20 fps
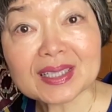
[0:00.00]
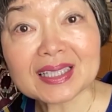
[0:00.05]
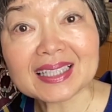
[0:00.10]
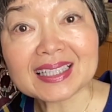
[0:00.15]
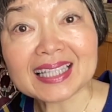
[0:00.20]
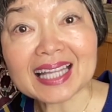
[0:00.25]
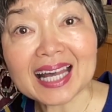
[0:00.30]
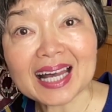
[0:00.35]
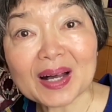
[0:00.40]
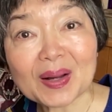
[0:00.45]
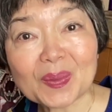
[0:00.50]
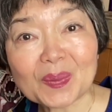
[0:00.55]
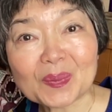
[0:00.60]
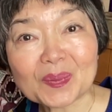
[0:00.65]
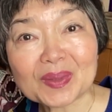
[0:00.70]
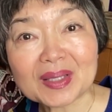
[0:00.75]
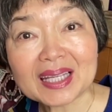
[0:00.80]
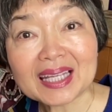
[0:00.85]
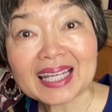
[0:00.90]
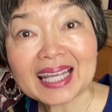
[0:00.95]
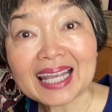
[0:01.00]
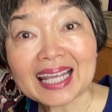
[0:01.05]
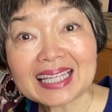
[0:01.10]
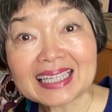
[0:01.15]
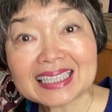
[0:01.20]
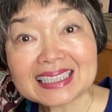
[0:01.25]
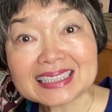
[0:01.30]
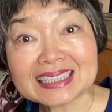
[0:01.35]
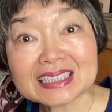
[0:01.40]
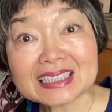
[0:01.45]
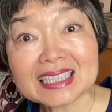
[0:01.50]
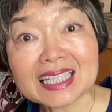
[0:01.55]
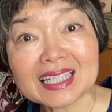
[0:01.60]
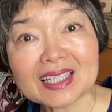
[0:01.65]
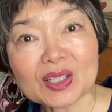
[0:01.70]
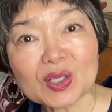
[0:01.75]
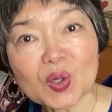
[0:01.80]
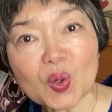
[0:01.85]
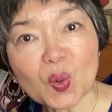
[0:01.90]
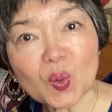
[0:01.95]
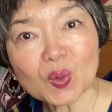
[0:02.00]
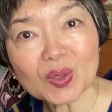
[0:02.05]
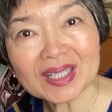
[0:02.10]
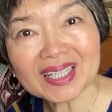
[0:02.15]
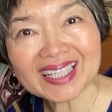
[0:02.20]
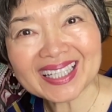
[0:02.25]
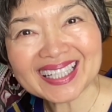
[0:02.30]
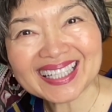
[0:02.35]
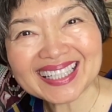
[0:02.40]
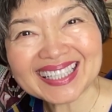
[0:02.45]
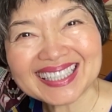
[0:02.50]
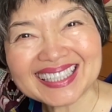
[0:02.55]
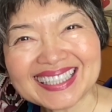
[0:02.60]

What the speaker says: down. And this is the longer.